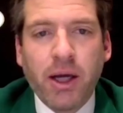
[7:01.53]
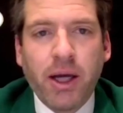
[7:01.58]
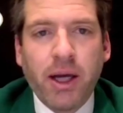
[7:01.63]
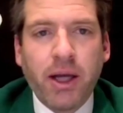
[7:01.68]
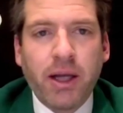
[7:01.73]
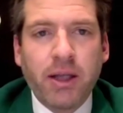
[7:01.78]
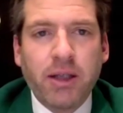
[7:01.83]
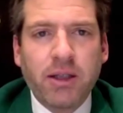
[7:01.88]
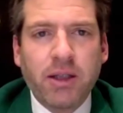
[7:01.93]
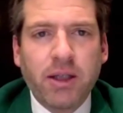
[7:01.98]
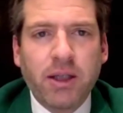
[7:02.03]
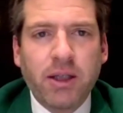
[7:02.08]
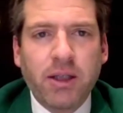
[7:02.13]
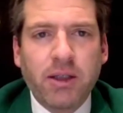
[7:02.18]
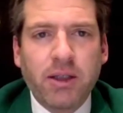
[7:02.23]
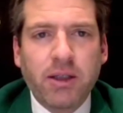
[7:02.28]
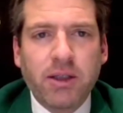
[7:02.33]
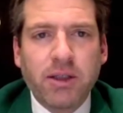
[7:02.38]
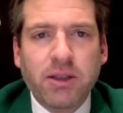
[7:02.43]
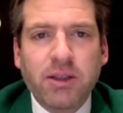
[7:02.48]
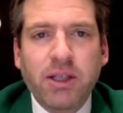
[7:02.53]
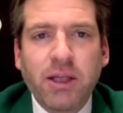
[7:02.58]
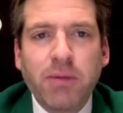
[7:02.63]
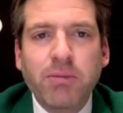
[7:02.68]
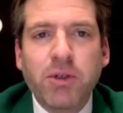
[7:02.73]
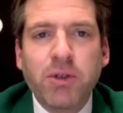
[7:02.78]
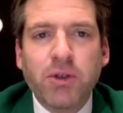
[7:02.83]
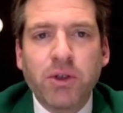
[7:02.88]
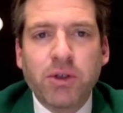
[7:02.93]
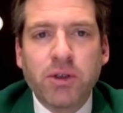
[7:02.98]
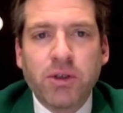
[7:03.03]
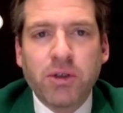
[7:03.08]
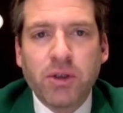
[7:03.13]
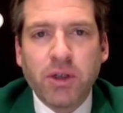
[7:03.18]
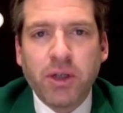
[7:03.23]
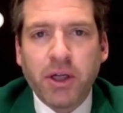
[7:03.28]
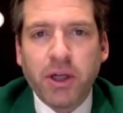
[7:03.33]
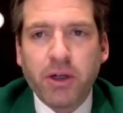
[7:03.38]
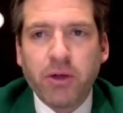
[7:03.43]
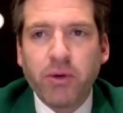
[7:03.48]
and it seems
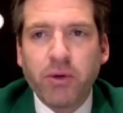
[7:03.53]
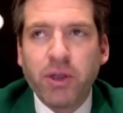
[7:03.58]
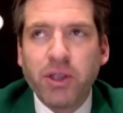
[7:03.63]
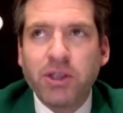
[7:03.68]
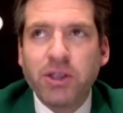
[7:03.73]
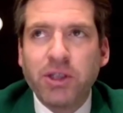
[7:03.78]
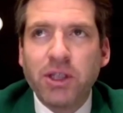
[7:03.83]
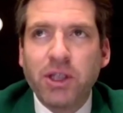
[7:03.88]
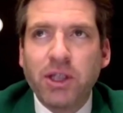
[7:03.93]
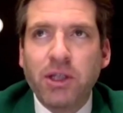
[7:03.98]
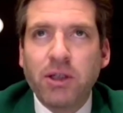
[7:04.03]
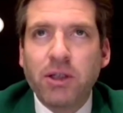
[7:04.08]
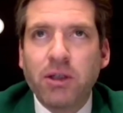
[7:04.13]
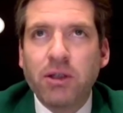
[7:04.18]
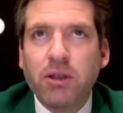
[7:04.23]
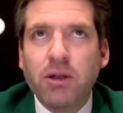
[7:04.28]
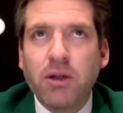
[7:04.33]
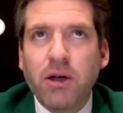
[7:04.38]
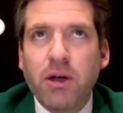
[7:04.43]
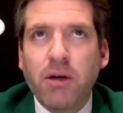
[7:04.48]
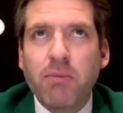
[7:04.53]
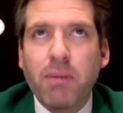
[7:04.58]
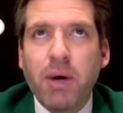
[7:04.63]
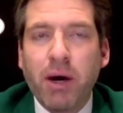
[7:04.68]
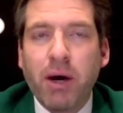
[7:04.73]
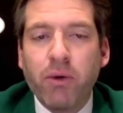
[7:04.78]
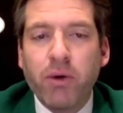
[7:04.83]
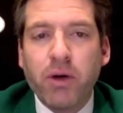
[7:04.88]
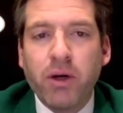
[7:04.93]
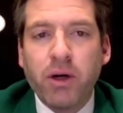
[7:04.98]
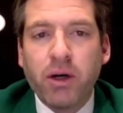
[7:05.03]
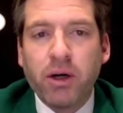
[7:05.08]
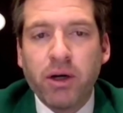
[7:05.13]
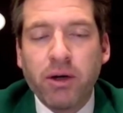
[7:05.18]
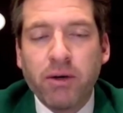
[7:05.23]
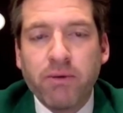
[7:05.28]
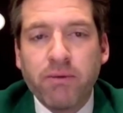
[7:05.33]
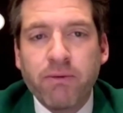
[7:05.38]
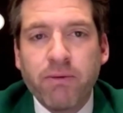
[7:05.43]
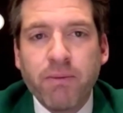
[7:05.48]
there's an increasing amount
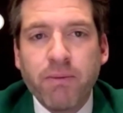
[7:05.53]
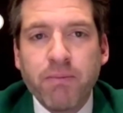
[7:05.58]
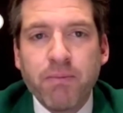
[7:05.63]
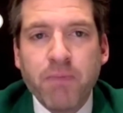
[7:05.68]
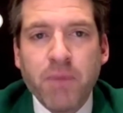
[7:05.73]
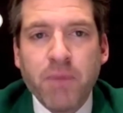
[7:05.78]
of